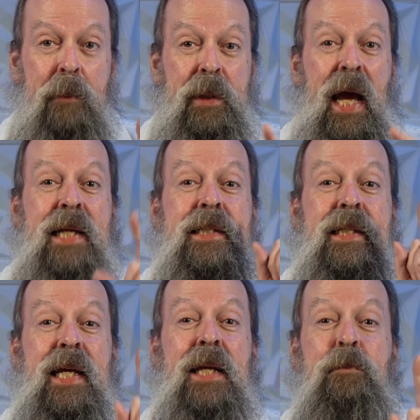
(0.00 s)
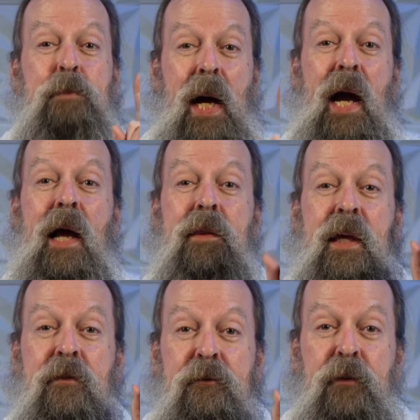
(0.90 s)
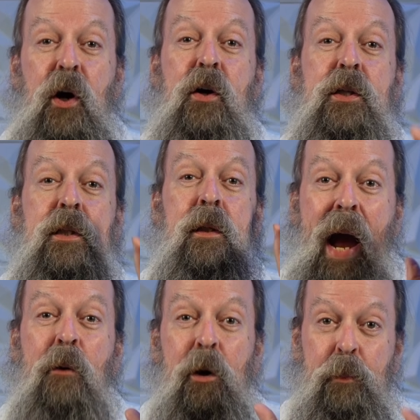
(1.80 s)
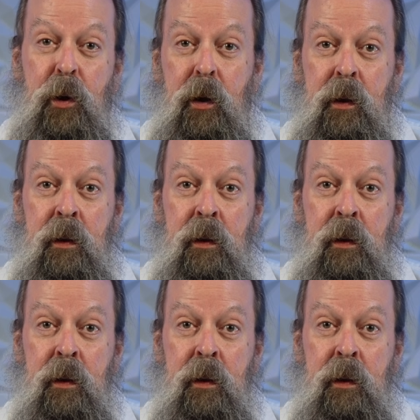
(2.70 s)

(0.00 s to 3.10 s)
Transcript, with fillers: but I did buy the first PowerBook.